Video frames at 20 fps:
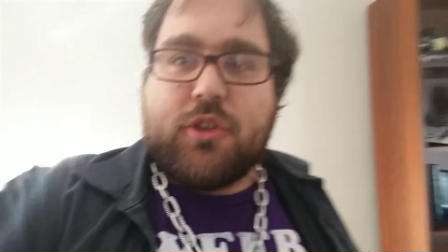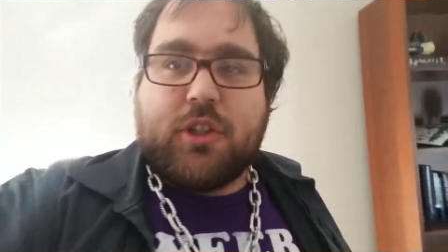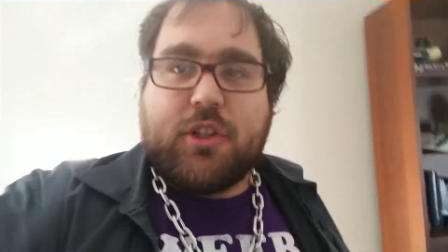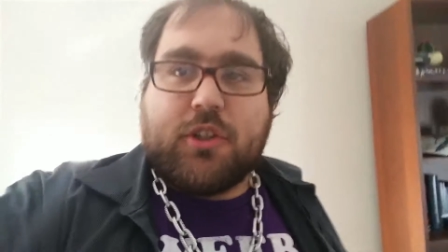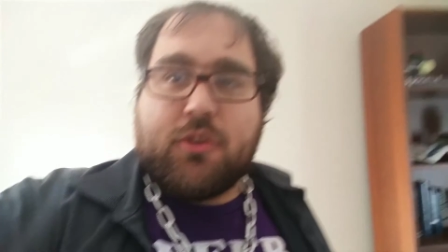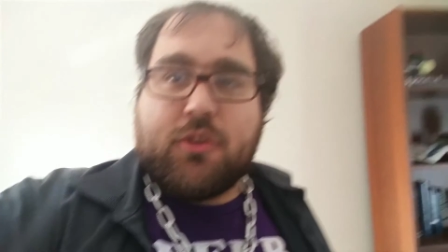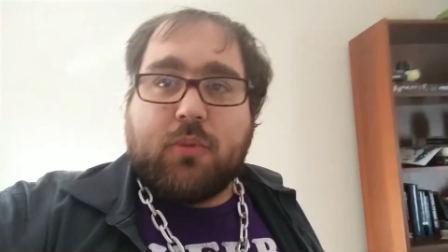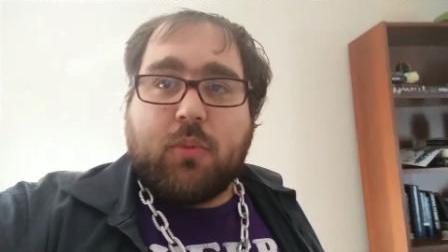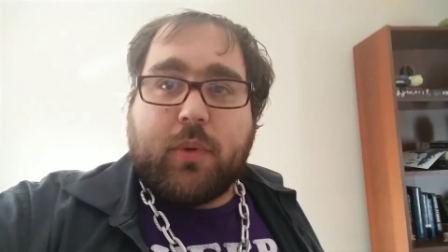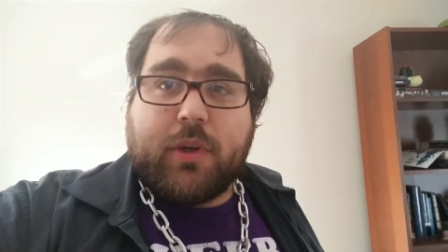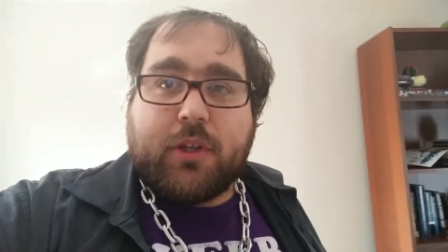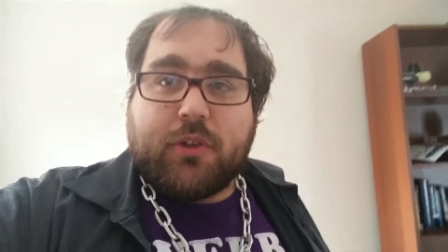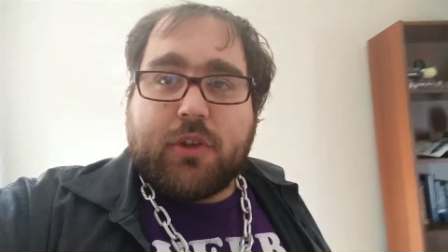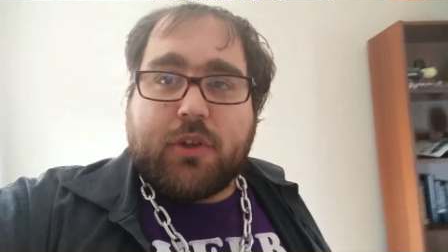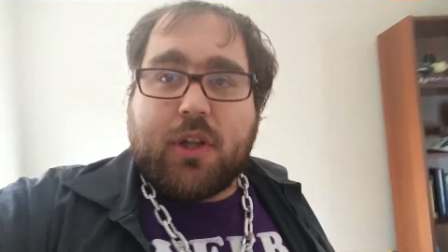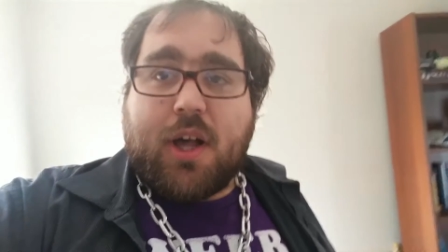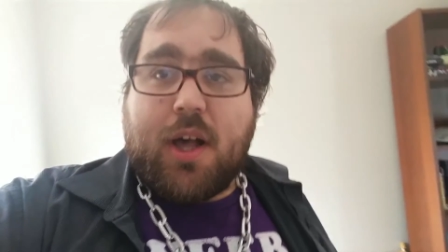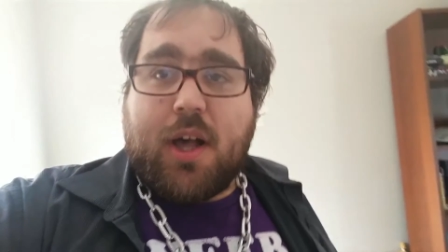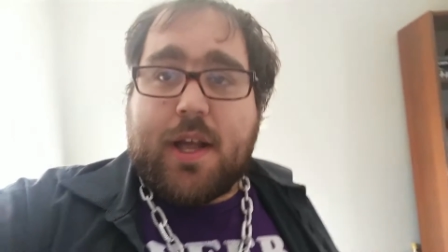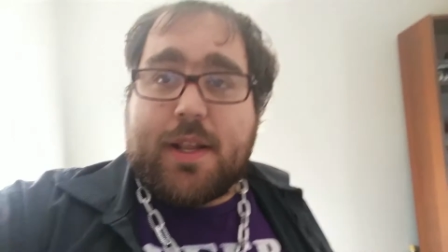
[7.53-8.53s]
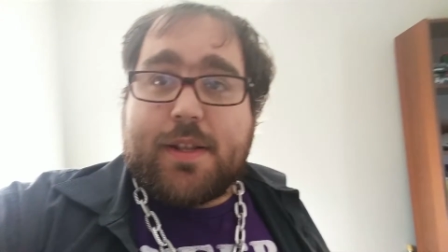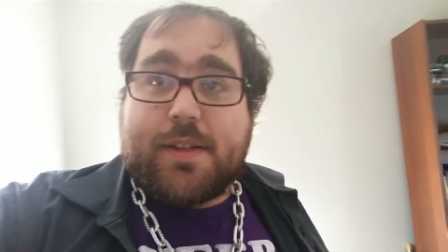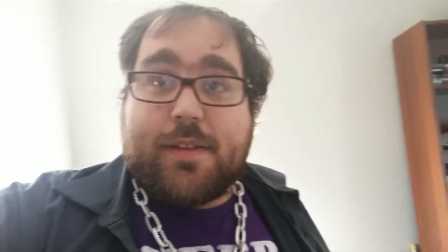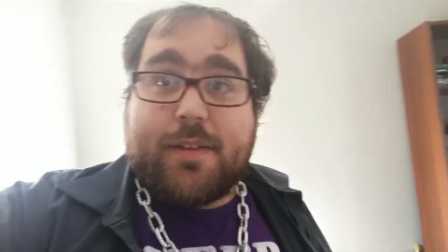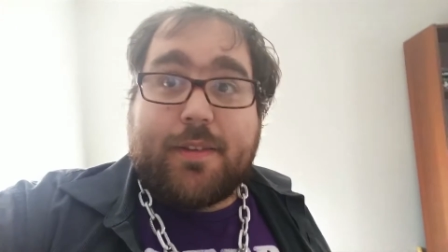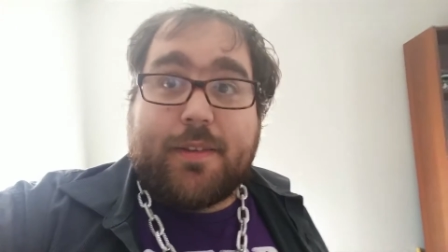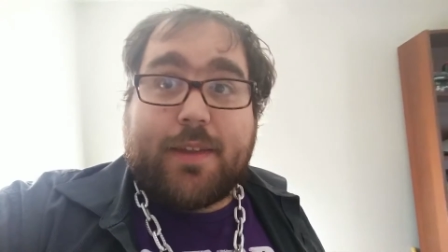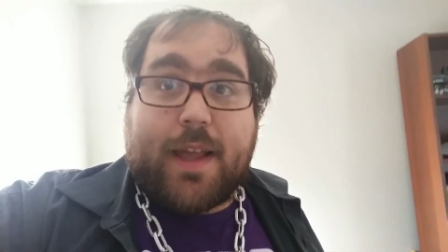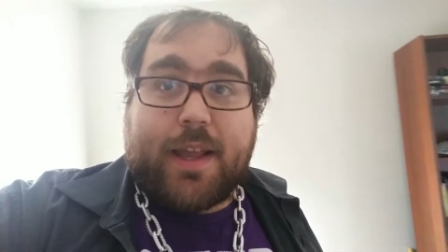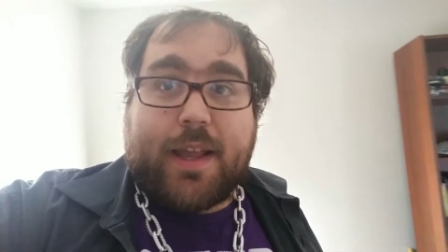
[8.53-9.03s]
just will
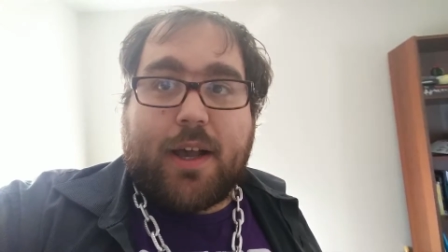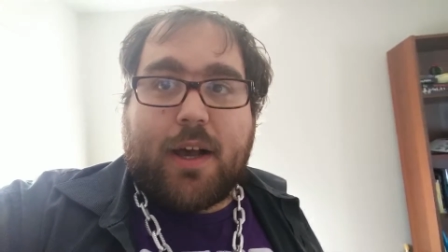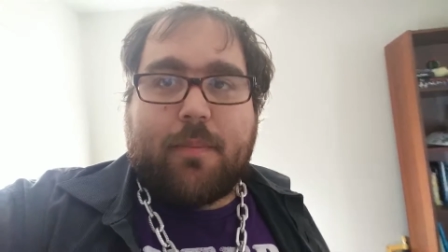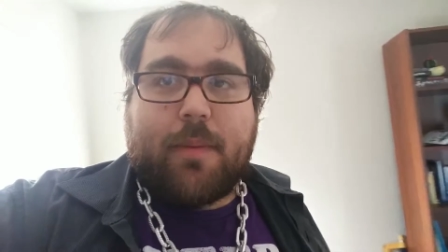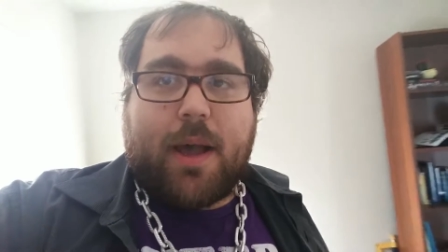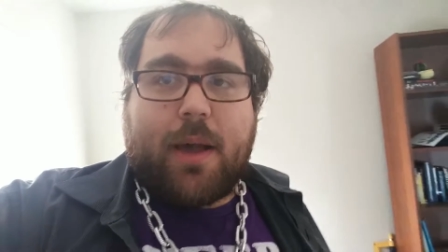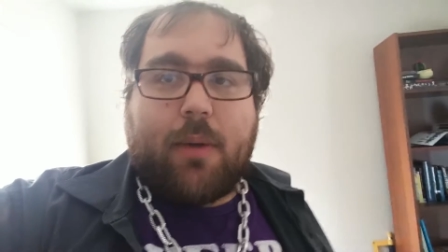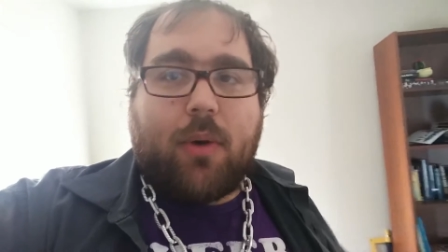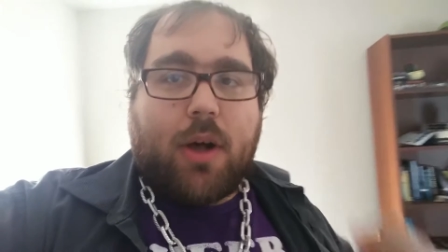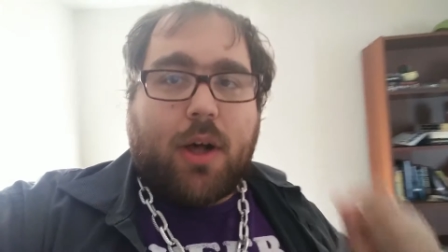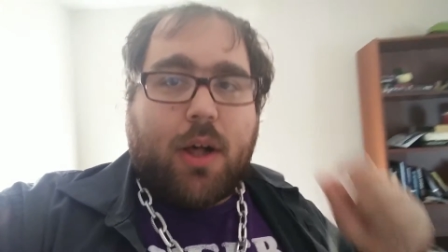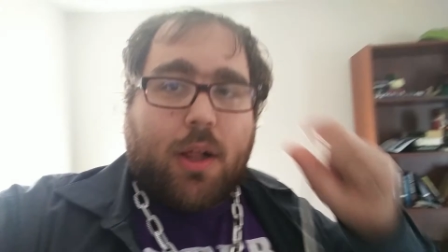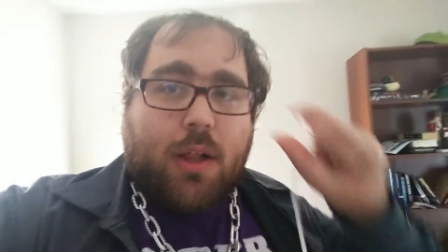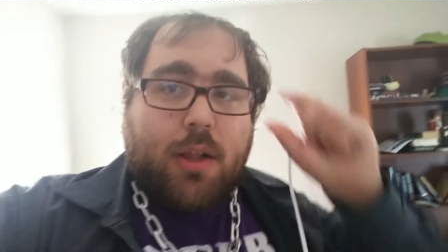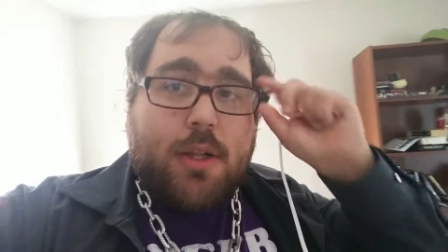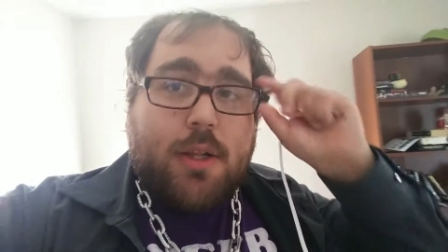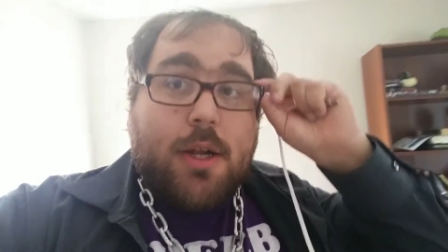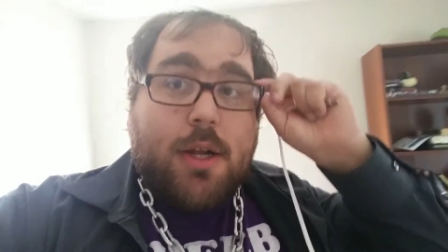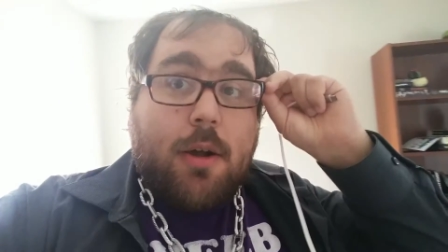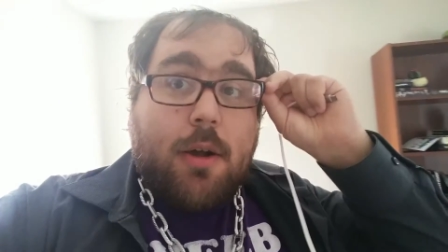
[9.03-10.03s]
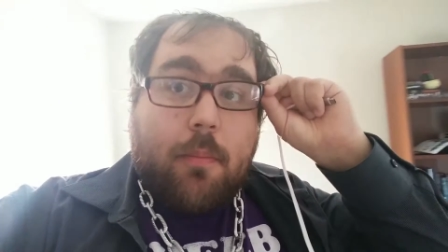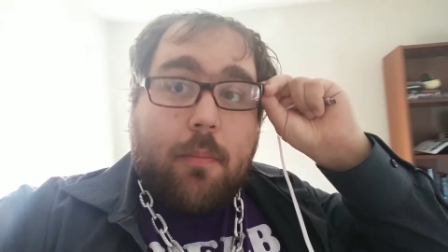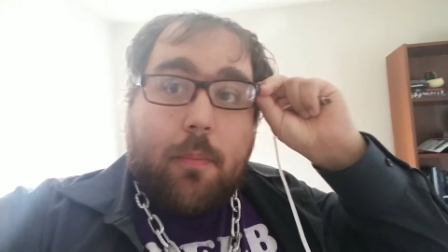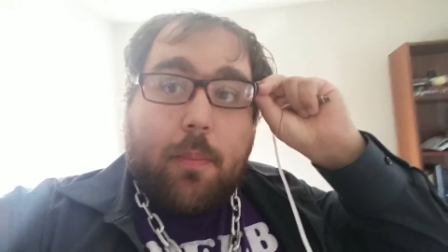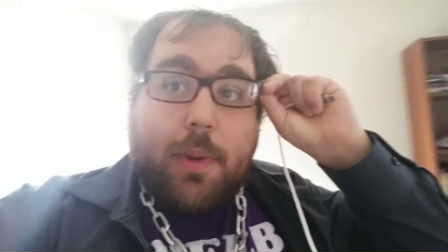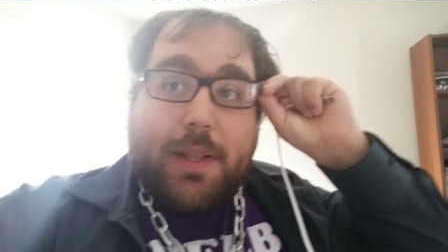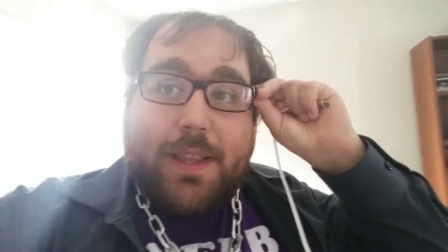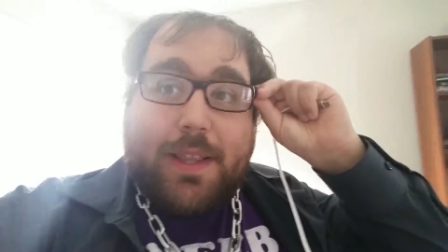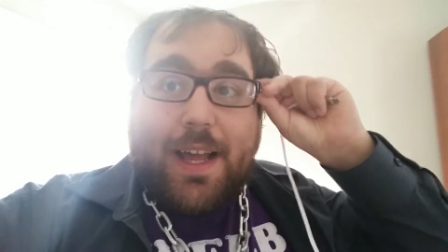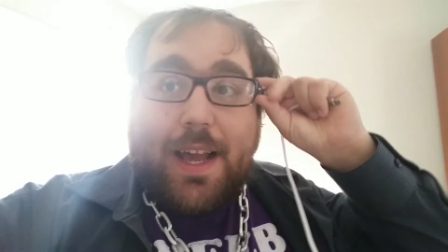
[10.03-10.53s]
not stay on my wall,
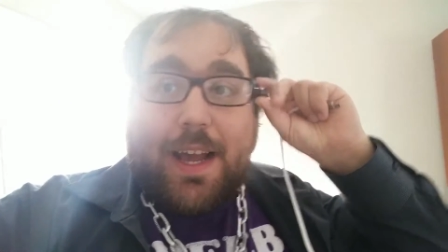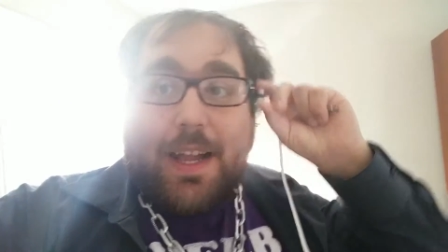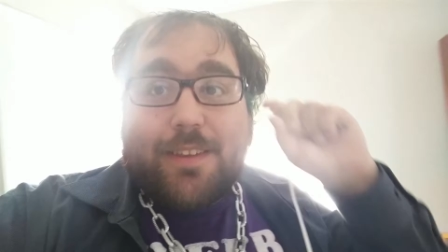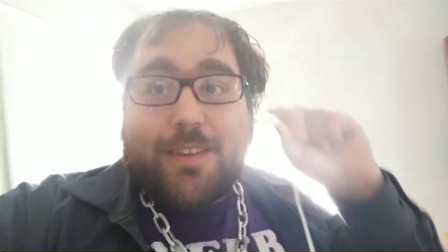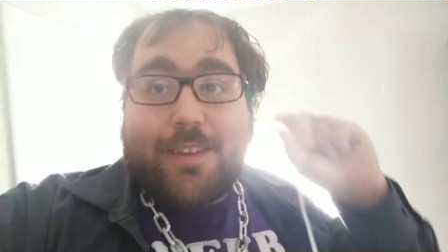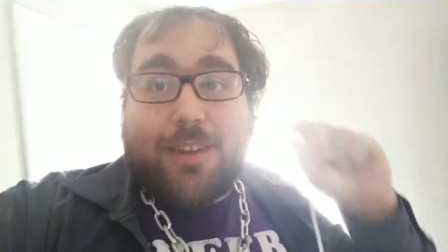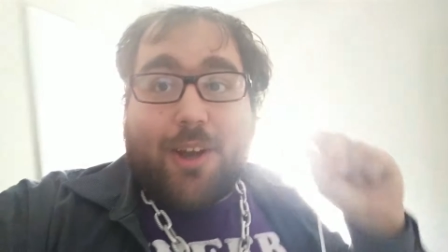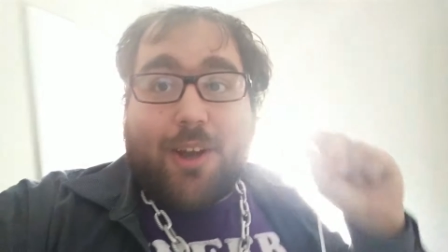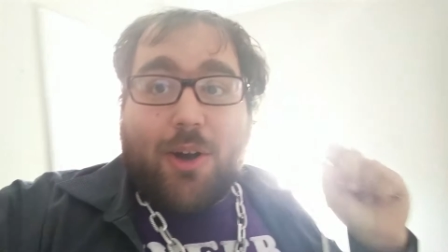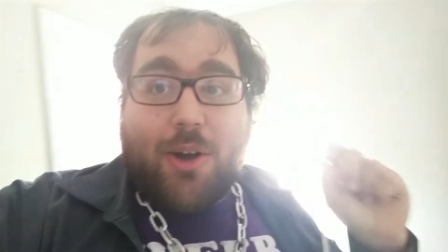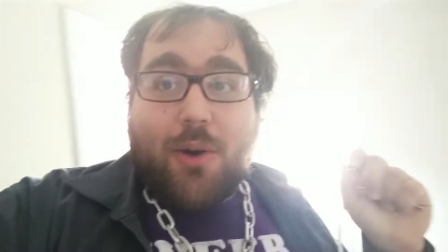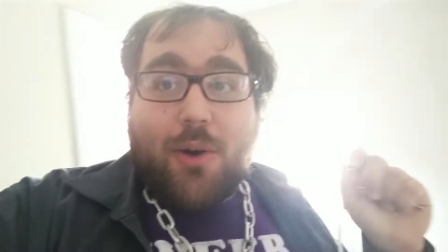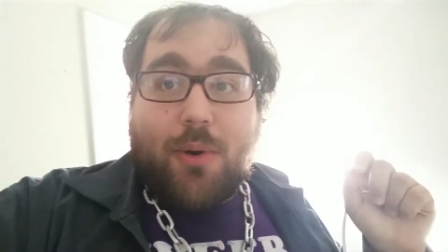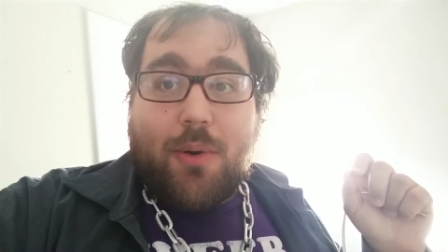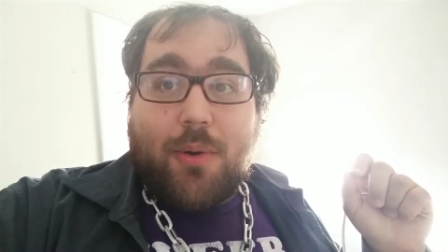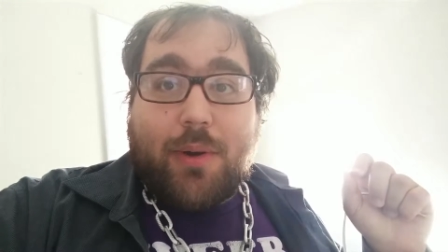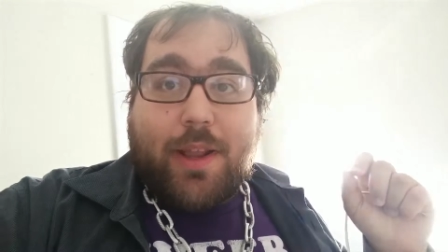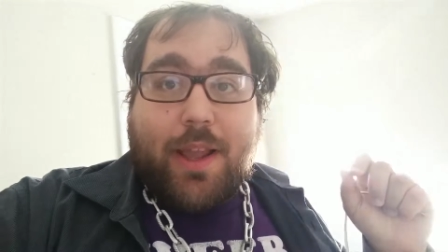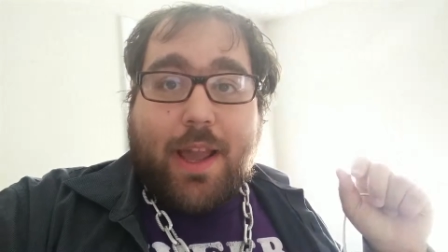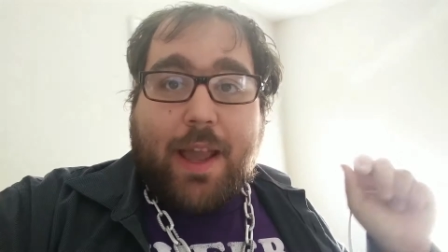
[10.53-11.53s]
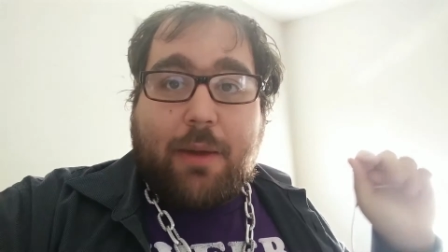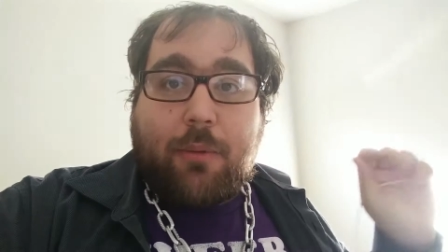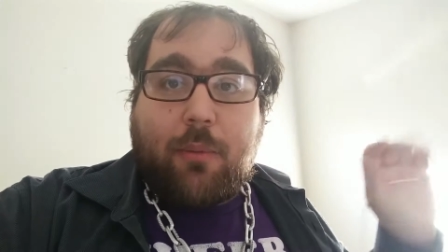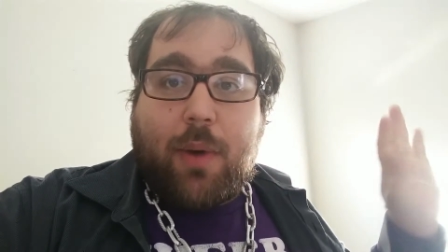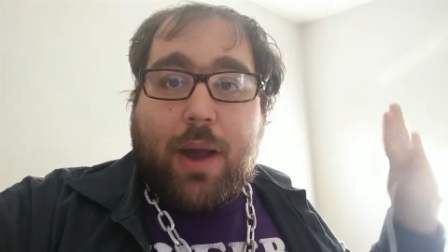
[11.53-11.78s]
but that's okay.